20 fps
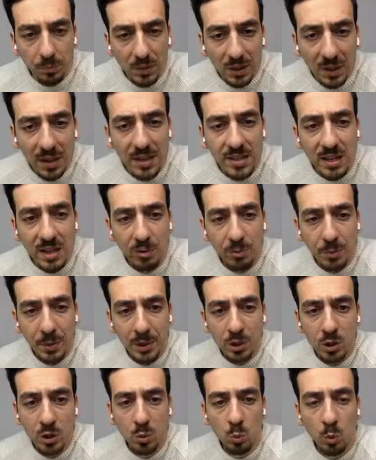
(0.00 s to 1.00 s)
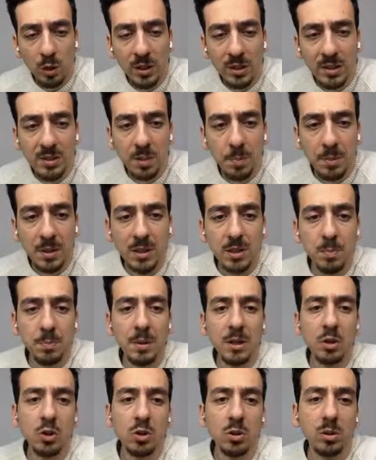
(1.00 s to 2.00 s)
as I've mentioned, what is a bit
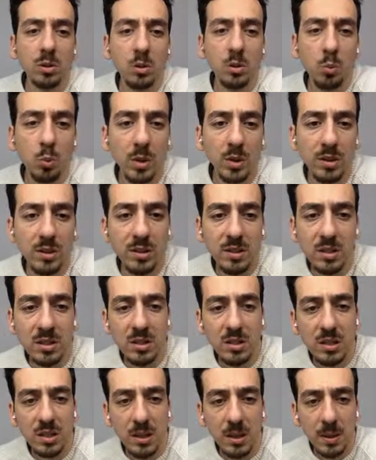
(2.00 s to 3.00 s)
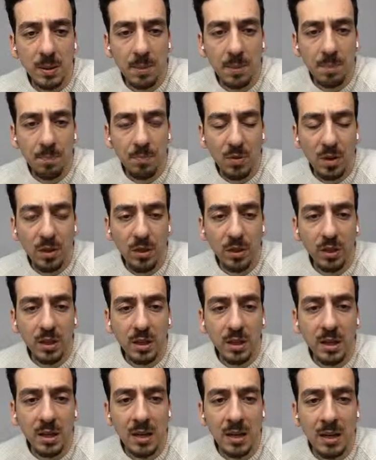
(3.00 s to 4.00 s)
special with this
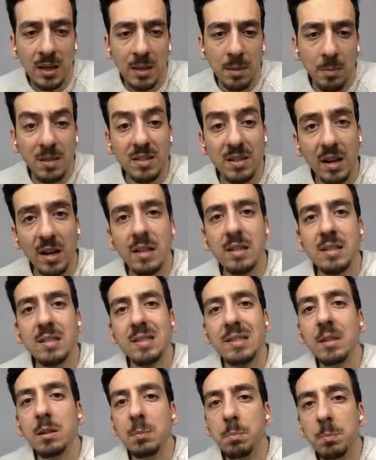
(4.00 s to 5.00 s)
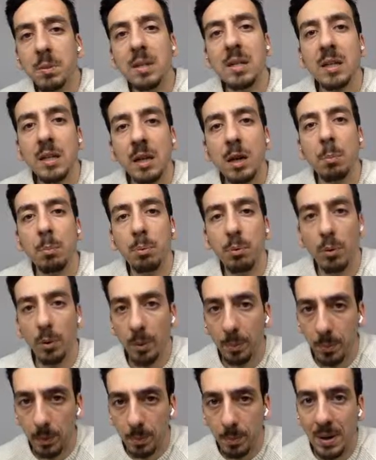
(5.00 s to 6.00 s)
thing, besides it being a
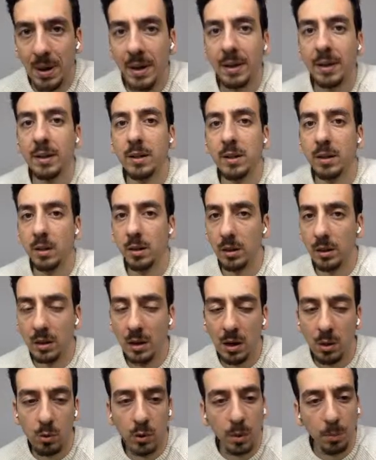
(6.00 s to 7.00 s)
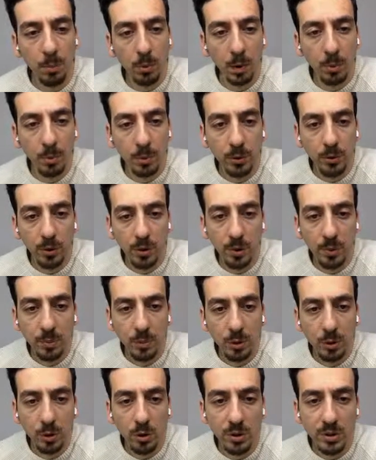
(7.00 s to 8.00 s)
proper bank allowing proper
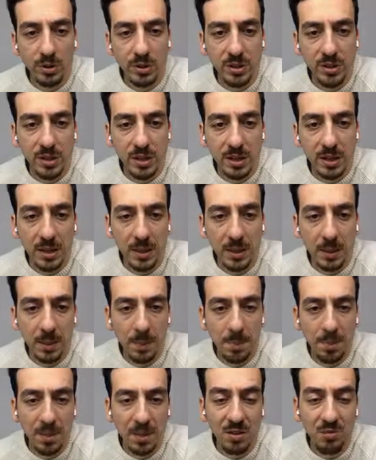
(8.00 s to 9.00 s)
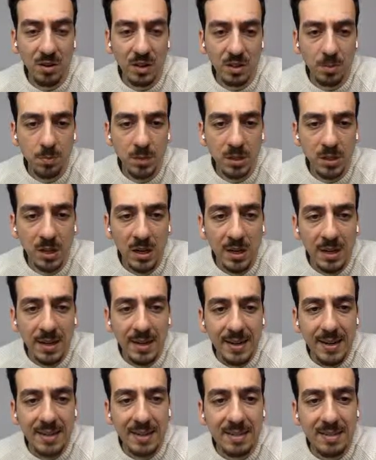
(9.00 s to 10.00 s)
cryptocurrency investments,
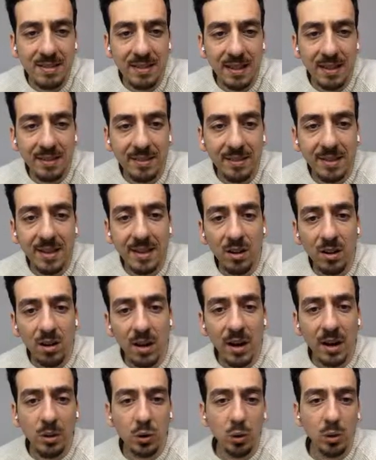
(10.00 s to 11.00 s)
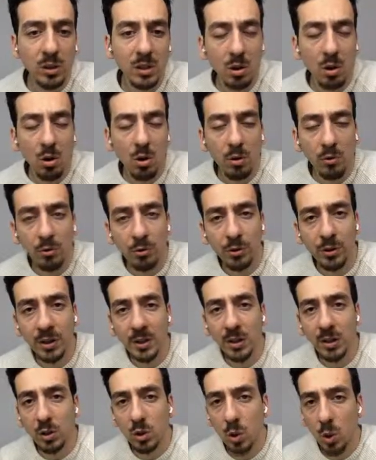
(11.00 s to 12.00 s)
is that they are actually
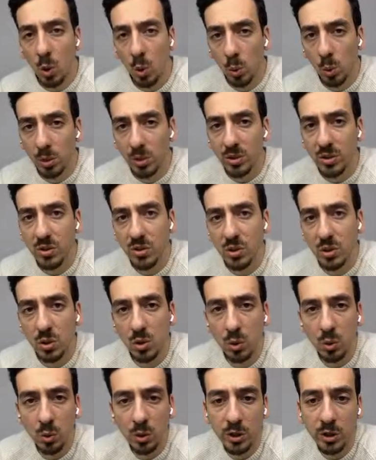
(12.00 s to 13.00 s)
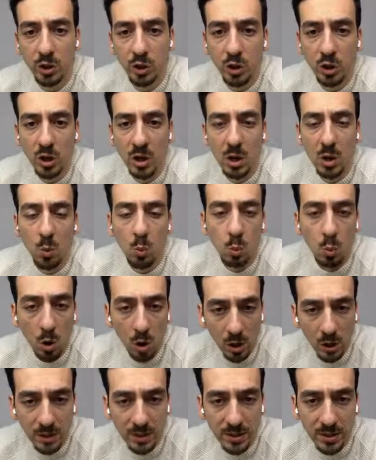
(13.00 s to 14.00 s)
offering cold storage
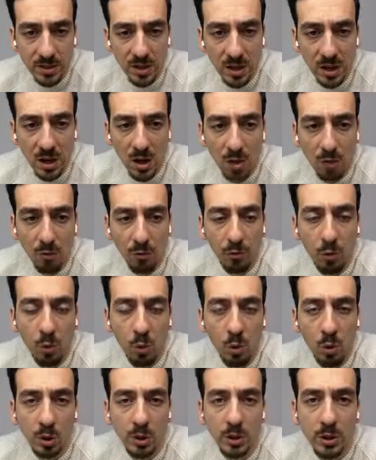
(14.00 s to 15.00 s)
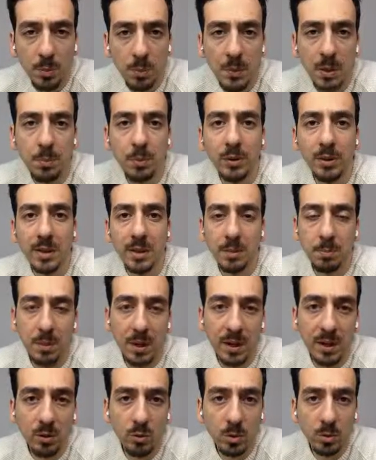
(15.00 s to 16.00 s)
wallets for the people that
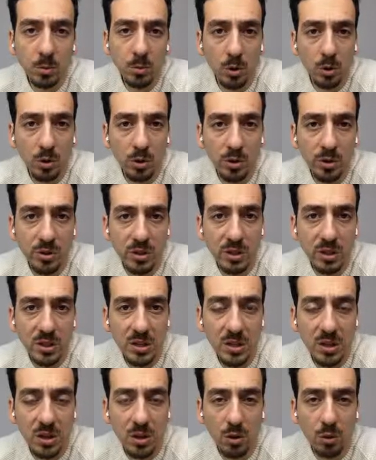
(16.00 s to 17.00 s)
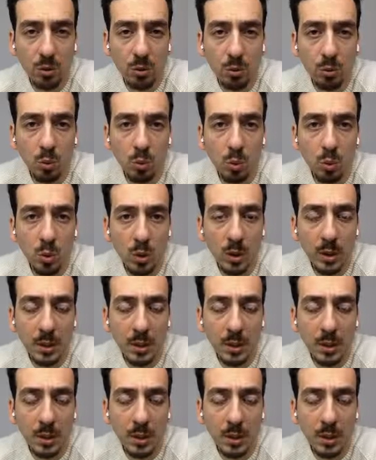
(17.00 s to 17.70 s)
buy cryptocurrencies through